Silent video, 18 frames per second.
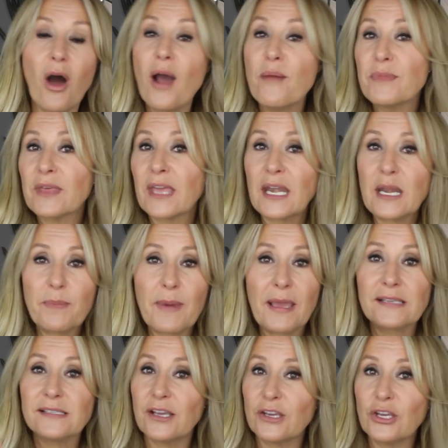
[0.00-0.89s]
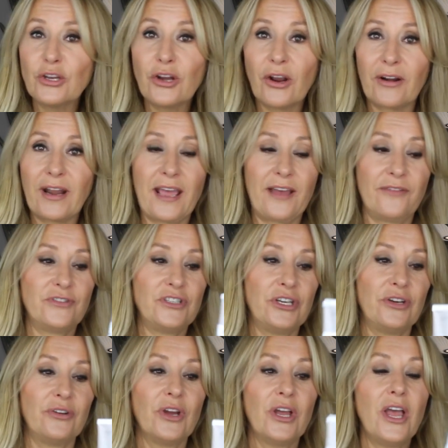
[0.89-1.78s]
I'm the guinea pig, so you don't have
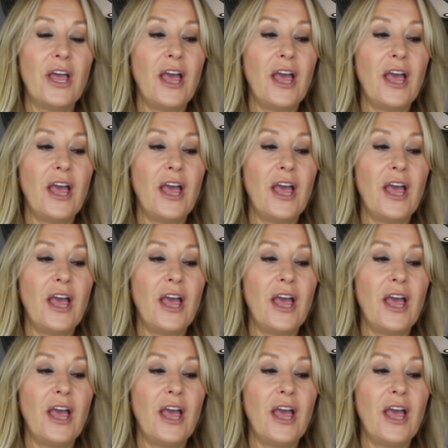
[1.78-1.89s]
to.